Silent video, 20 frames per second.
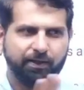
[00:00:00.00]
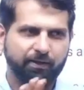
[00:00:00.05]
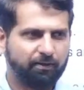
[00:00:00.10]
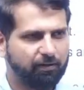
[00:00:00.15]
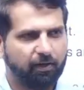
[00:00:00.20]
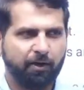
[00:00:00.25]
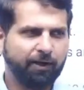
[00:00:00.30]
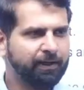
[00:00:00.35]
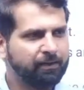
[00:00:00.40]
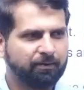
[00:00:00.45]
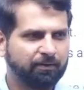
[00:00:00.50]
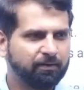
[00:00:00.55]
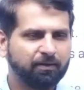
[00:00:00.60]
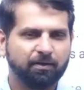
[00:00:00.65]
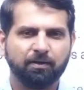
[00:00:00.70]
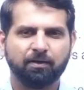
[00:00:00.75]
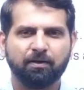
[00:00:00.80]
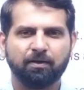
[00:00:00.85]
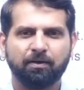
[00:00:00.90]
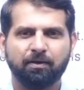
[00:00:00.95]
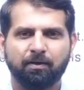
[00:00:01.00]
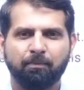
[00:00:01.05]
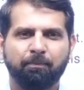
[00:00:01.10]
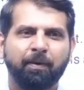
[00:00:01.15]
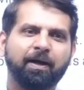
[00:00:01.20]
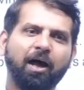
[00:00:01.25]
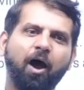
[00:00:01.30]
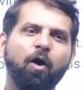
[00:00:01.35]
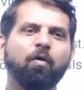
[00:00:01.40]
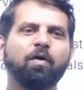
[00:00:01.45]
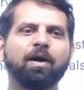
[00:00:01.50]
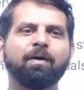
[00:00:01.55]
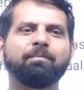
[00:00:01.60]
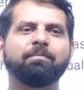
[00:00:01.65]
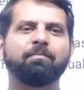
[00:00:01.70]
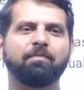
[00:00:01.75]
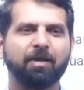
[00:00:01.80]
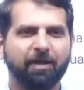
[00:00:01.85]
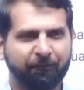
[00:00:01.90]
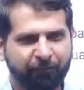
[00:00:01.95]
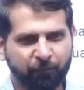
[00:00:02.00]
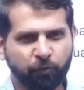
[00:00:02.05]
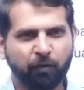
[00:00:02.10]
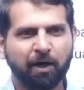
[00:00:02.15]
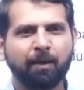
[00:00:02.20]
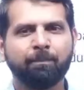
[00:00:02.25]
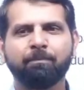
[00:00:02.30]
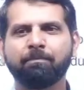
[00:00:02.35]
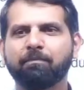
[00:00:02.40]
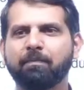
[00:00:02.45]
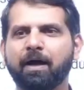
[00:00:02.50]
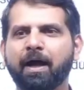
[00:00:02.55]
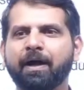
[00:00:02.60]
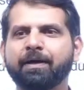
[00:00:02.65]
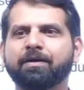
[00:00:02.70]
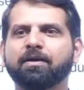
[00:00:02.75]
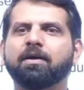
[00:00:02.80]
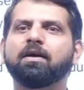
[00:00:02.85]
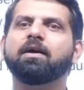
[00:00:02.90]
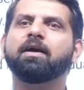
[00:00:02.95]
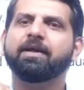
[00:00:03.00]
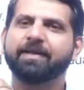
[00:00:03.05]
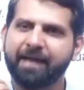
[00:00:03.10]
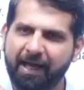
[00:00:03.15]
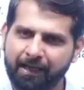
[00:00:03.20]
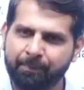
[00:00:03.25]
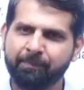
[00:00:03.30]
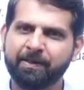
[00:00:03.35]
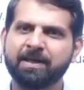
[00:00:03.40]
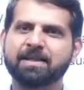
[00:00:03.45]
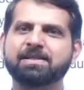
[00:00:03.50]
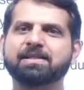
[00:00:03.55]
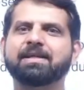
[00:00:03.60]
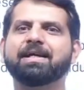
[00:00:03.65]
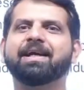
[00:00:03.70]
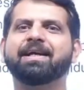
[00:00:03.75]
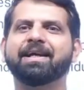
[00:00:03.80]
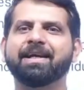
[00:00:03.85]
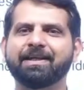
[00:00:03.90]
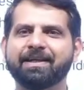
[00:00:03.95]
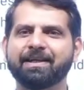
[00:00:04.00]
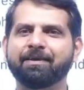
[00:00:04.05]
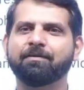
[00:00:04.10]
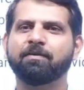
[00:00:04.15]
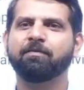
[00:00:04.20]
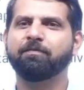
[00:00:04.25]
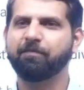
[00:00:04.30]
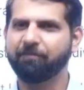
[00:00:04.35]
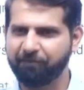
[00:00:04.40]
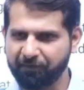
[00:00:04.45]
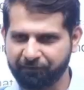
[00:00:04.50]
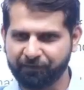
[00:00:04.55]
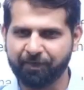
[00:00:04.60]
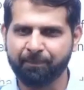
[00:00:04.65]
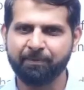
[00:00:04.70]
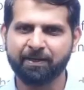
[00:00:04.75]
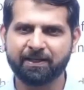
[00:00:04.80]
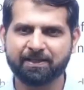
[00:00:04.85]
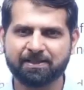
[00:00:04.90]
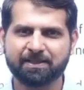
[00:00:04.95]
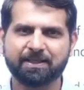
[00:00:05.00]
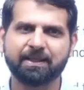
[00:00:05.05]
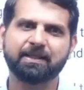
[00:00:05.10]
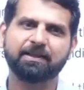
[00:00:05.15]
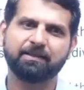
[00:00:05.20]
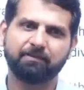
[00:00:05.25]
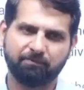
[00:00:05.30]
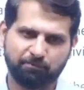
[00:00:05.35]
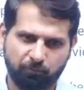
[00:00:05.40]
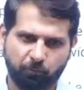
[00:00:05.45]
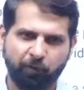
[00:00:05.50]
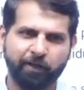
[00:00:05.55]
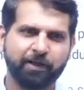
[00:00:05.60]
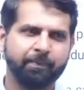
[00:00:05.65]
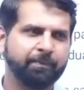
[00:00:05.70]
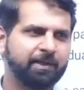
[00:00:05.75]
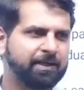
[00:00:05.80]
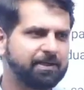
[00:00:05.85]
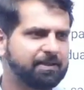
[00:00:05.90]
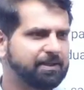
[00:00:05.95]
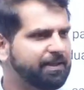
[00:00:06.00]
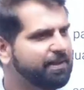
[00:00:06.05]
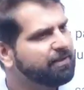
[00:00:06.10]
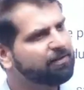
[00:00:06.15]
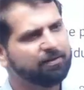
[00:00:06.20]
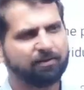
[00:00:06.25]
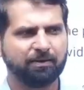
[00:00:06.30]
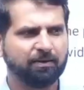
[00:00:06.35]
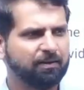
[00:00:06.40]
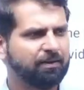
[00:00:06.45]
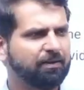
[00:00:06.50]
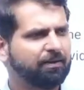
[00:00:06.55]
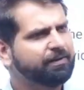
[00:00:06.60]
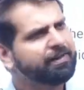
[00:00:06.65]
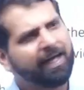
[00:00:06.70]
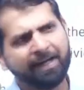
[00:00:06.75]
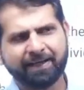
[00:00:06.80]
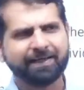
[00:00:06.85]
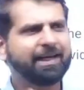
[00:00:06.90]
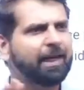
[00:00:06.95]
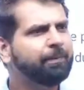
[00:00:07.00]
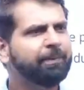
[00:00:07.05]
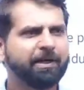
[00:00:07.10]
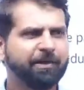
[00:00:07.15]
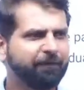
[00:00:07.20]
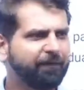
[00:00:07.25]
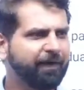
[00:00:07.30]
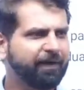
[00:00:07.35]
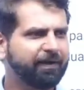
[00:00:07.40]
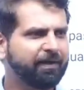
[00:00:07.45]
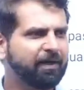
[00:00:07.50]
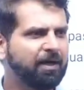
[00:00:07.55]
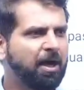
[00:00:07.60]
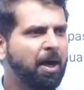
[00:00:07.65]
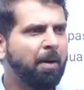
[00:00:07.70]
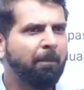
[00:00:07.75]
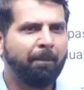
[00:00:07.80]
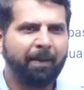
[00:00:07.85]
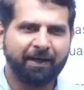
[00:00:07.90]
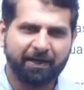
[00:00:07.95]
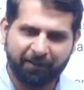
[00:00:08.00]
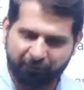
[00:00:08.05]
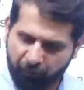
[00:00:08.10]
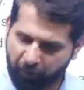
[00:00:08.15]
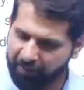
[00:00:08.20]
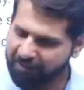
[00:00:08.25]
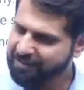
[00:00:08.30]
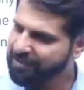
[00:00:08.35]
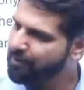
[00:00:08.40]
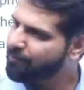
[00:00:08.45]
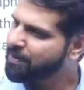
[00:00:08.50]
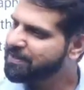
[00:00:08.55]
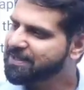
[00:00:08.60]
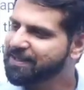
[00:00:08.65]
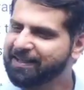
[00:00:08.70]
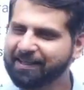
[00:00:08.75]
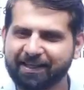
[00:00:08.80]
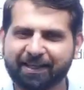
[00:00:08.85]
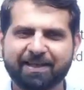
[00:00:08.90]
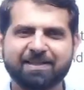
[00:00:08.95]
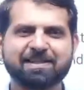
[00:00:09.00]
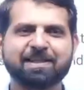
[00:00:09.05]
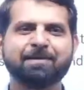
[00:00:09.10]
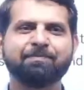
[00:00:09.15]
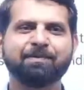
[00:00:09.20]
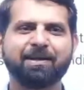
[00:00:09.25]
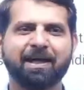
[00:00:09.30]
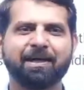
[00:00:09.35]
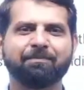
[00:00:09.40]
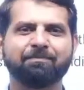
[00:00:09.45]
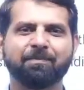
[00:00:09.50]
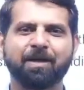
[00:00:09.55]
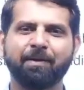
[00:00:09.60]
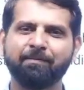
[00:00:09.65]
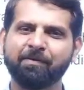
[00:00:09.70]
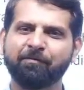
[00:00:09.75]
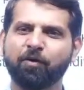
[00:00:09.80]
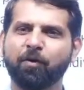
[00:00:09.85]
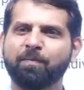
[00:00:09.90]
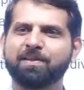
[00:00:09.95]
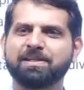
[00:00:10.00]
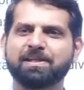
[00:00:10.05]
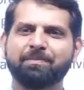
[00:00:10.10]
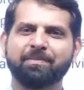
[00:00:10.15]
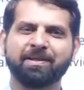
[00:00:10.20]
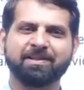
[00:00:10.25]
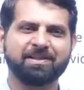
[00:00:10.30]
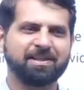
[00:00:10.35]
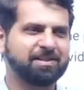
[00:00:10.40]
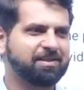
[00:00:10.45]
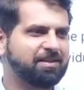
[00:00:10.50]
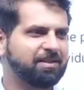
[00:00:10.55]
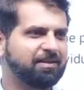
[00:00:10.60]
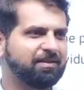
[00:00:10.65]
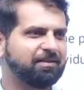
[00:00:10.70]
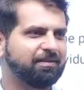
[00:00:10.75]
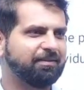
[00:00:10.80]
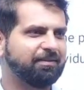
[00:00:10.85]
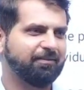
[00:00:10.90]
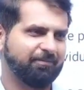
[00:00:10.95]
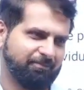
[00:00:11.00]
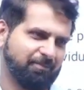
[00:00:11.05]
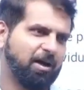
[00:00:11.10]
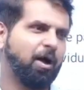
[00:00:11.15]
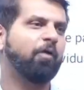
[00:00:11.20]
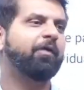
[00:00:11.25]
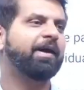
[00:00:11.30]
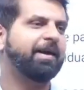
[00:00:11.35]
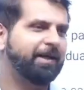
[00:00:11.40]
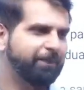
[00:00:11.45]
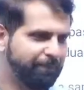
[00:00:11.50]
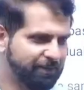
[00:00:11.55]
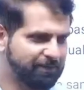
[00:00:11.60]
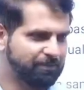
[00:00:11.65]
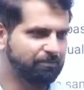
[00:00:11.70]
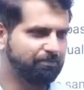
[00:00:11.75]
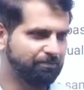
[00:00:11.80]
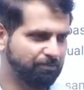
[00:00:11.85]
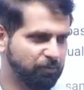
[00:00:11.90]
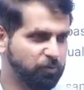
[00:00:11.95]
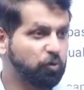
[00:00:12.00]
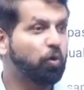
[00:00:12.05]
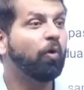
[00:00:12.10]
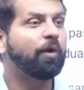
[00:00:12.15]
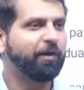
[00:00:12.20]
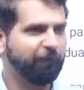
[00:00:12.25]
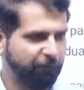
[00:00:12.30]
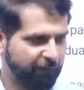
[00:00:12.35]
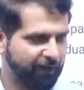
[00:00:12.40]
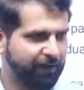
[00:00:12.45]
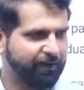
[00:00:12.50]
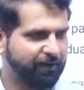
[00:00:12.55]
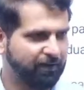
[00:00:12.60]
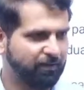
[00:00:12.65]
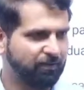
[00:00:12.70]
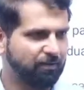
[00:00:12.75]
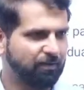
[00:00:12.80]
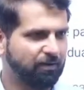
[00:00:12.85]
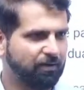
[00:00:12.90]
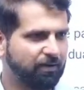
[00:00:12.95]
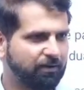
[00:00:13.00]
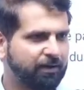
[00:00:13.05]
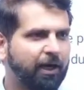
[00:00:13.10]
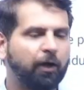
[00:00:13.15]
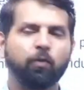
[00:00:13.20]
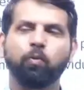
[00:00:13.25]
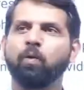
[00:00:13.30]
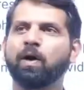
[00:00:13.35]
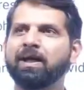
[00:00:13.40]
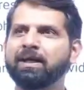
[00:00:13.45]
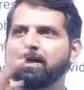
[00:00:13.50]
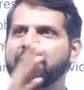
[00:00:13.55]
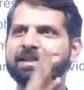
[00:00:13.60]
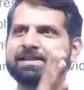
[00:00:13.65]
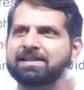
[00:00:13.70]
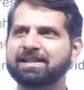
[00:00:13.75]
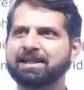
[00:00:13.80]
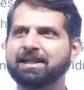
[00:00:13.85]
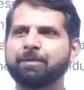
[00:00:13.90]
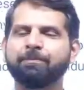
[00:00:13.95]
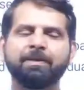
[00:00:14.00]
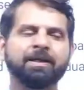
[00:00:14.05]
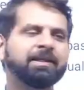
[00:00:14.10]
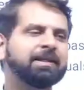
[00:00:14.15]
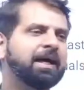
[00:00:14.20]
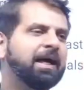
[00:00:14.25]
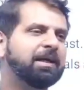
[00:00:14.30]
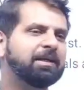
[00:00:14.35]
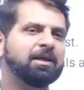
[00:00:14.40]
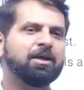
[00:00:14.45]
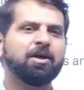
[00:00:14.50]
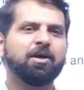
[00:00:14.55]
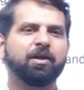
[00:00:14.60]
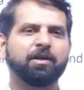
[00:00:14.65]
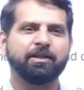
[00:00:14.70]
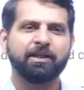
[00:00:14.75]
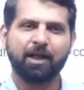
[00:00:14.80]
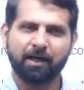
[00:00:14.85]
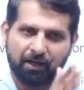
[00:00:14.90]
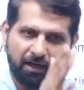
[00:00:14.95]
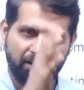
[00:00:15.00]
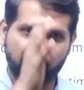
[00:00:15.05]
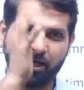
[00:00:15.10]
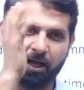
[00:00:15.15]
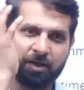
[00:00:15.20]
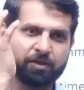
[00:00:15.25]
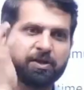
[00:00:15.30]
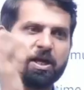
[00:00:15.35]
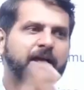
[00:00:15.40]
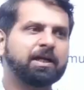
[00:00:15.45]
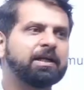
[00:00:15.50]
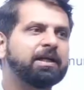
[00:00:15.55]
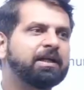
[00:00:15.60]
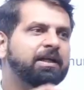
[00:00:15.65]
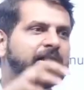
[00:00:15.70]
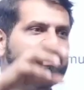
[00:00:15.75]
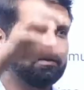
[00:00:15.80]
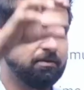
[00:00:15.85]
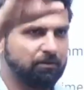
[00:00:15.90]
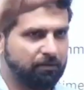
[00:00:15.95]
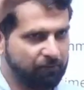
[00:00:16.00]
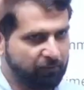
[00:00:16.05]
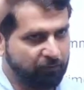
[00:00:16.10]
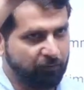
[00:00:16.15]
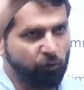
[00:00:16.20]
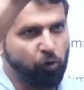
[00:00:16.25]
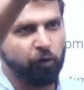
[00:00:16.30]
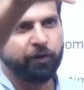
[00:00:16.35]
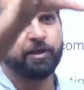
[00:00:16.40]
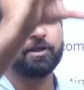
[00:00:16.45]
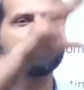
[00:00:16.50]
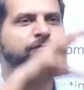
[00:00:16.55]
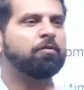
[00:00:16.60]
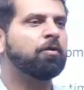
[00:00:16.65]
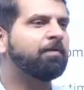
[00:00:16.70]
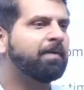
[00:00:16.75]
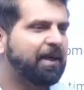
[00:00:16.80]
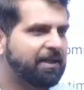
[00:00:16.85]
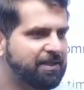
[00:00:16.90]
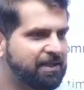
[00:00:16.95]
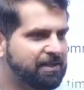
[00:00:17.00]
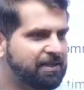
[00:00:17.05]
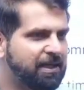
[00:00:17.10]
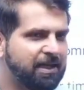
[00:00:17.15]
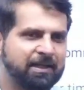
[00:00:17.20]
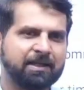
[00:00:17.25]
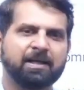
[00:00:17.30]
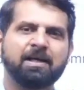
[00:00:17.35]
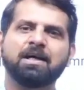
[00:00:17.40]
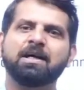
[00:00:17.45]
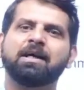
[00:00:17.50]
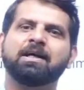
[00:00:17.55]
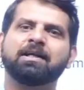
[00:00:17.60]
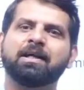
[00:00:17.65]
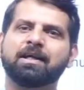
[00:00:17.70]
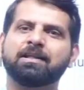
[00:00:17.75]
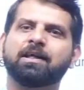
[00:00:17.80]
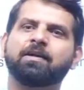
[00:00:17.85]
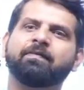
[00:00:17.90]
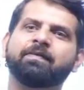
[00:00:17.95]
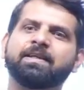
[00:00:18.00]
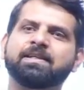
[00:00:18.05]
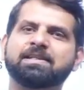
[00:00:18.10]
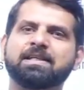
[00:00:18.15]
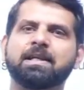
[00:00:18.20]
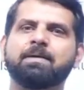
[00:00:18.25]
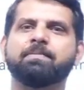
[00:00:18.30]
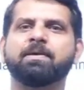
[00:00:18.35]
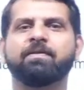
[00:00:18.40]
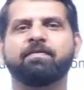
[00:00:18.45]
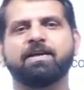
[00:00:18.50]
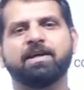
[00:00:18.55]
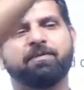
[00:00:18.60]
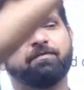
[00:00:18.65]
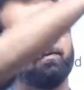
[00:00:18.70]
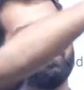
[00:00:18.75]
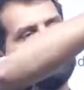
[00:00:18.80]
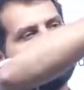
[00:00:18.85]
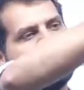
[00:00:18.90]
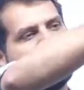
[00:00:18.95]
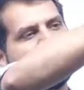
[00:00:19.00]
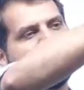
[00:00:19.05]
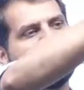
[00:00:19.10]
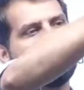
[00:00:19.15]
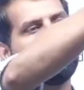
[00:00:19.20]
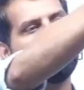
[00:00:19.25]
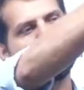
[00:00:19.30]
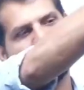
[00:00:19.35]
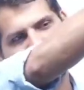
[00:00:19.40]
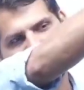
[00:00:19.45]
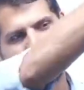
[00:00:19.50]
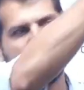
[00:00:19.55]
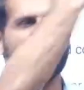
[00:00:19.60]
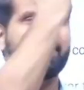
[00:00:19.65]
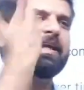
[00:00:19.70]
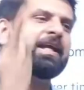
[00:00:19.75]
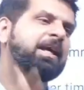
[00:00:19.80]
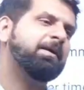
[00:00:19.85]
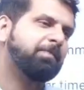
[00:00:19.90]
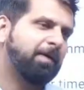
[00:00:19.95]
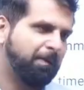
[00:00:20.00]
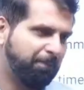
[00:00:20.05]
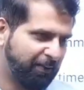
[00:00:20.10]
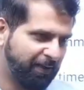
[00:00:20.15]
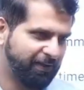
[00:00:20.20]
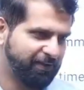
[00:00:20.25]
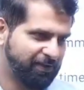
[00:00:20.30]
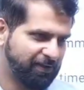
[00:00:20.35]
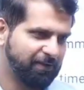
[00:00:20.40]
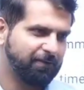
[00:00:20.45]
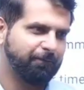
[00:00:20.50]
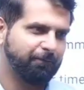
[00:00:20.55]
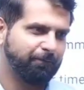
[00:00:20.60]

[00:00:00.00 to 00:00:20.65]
But how come if you come at 10 minutes late, 50 minutes late, 20 minutes late, then it can be different. But if you are establishing it at the same time, coming from a same ancestor, how can it be so different? That one is claiming that they are exactly warriors from Rajasthan, the other one is claiming we came from a nearby place.